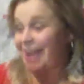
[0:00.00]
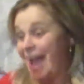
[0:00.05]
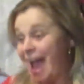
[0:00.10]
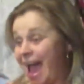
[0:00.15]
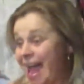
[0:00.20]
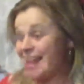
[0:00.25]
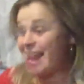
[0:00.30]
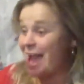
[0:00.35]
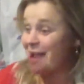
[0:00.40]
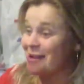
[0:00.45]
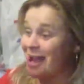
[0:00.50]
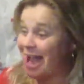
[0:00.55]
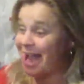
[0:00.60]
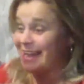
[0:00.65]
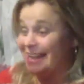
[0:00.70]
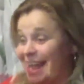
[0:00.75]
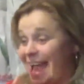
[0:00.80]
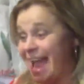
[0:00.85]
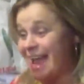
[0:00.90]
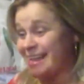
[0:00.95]
Go on,
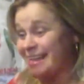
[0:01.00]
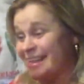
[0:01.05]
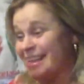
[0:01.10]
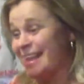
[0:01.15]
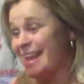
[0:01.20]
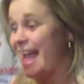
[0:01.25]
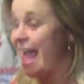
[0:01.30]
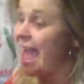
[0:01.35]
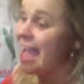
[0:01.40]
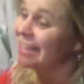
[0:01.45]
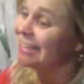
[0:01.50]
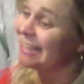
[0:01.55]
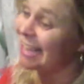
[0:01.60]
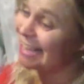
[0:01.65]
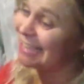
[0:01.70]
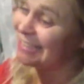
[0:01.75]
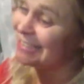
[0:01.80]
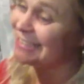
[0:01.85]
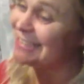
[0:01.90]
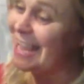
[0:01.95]
Harley! Go on, Harley!
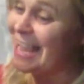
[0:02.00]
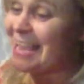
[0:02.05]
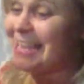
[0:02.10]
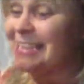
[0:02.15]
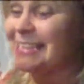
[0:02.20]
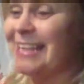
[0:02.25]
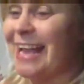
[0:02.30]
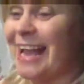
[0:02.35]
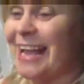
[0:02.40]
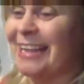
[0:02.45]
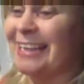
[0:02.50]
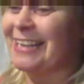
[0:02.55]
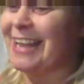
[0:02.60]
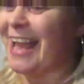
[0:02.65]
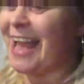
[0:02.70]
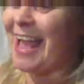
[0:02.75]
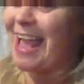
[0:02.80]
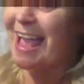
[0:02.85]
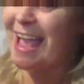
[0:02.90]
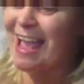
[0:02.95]
Little
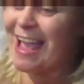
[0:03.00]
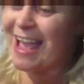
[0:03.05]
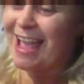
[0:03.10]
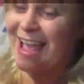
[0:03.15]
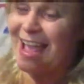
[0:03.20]
Harley!